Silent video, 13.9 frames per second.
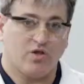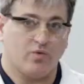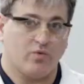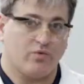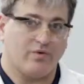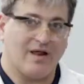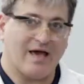you
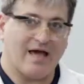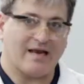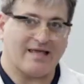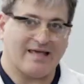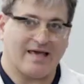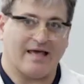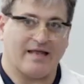will
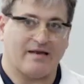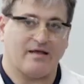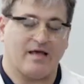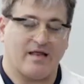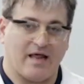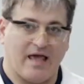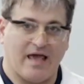not get
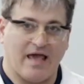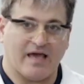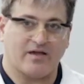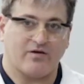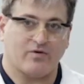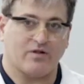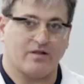an
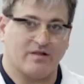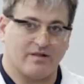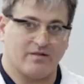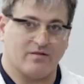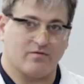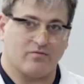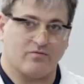accurate
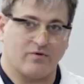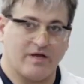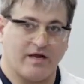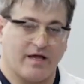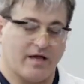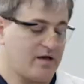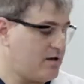
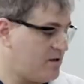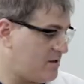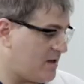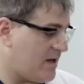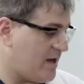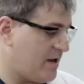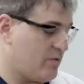reading
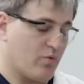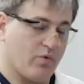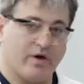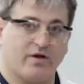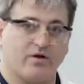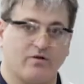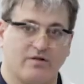on
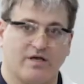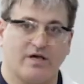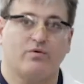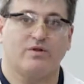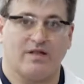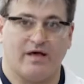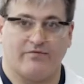what your
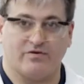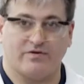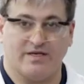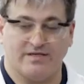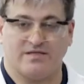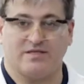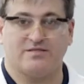liquid level
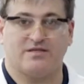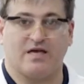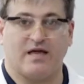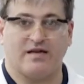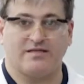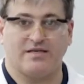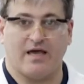is
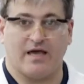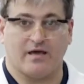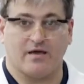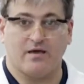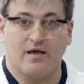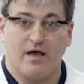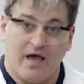inside a tank.
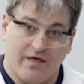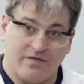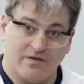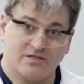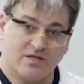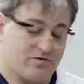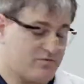And
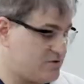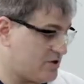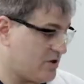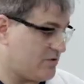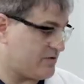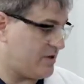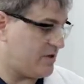this can
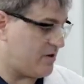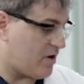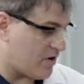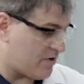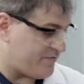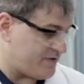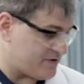result in
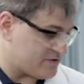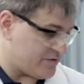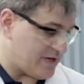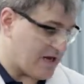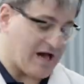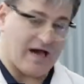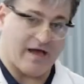artificially
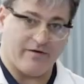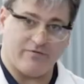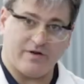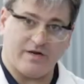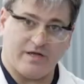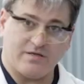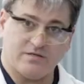high
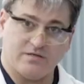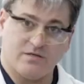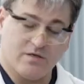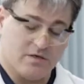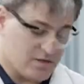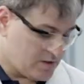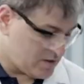readings
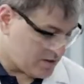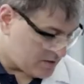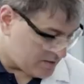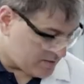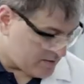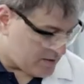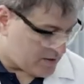
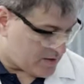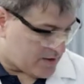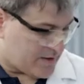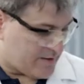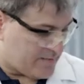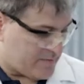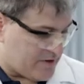
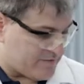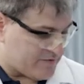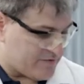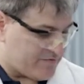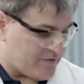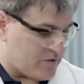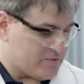if
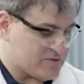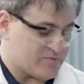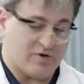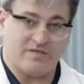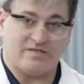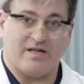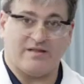the foam is
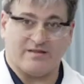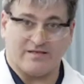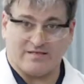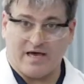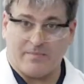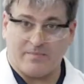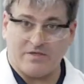present at the
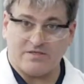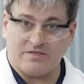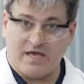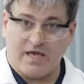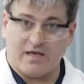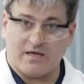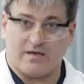top of the
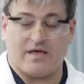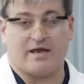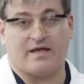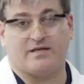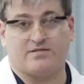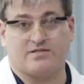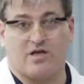tank, and
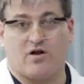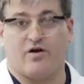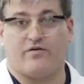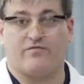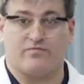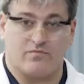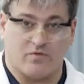it can set
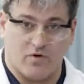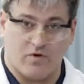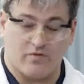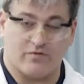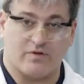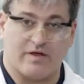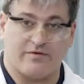off
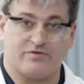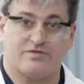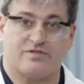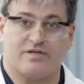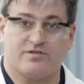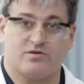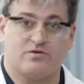over-level
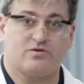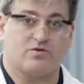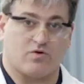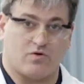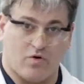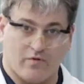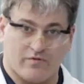sensors
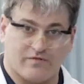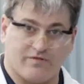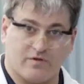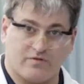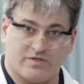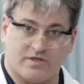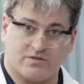or
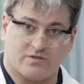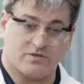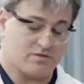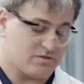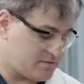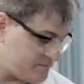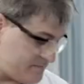overflow sensors.